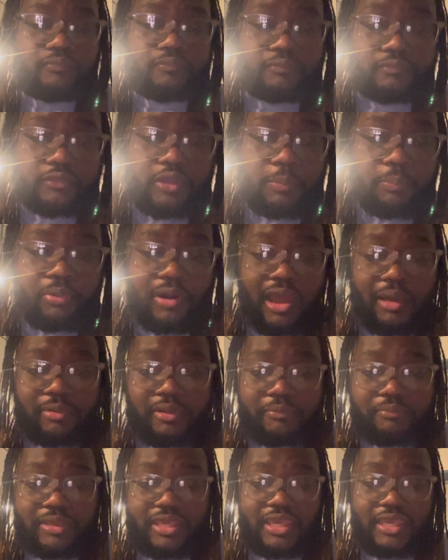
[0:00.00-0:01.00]
The
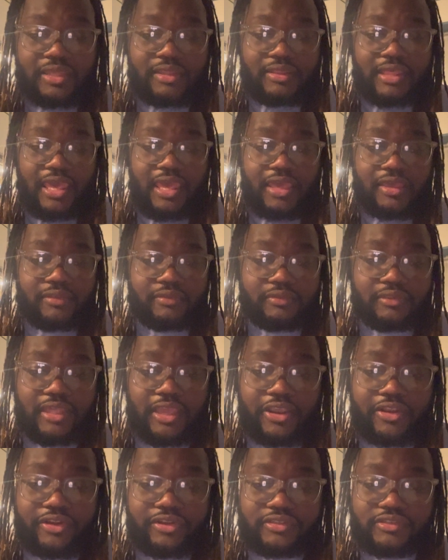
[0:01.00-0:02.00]
problem being that
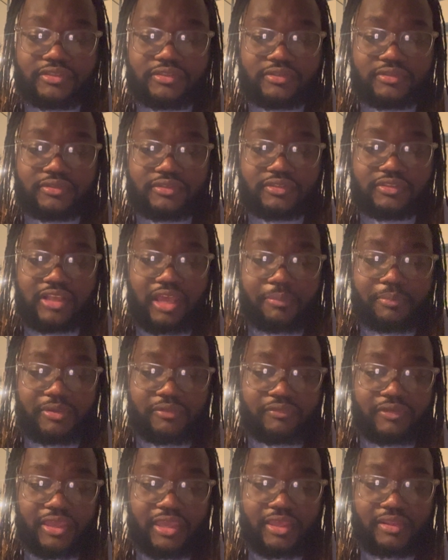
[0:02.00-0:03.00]
there's some
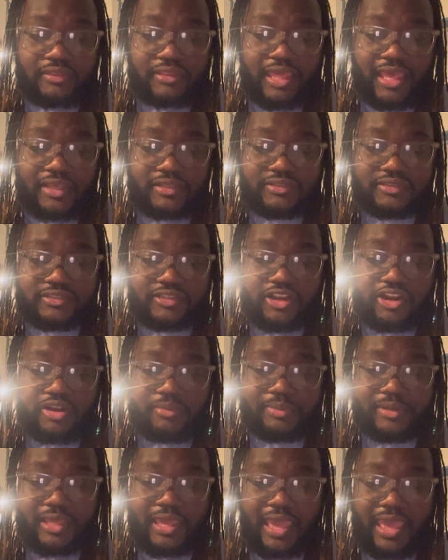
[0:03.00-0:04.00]
event that's
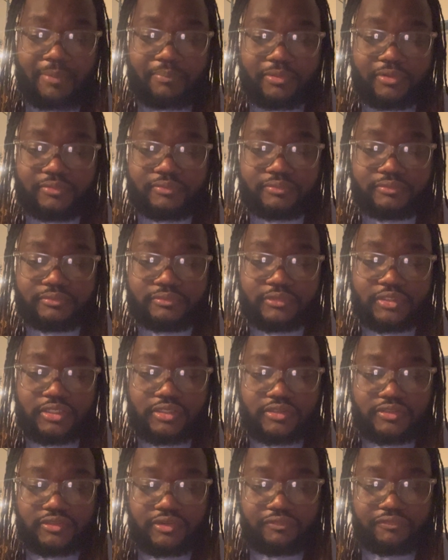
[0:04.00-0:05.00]
terribly happened
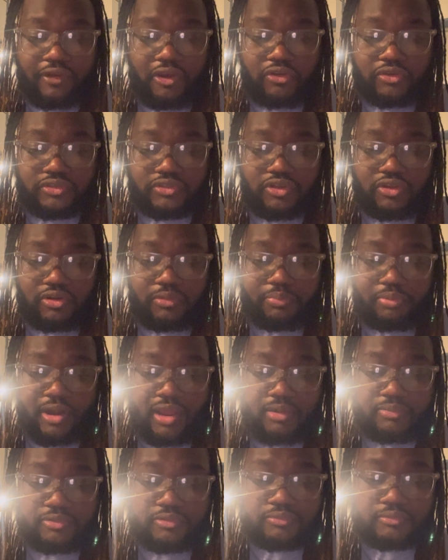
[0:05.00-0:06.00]
to focus on the
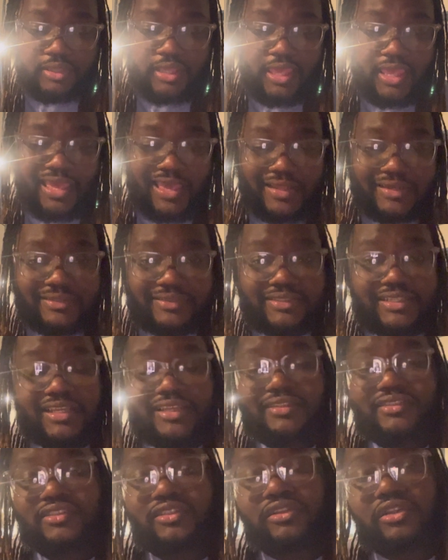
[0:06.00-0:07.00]
problem and
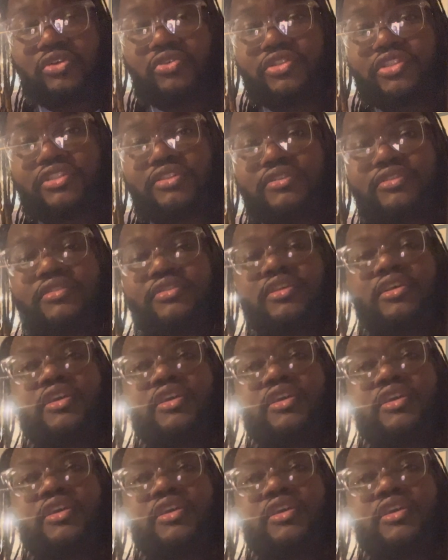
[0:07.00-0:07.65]
seeking solutions.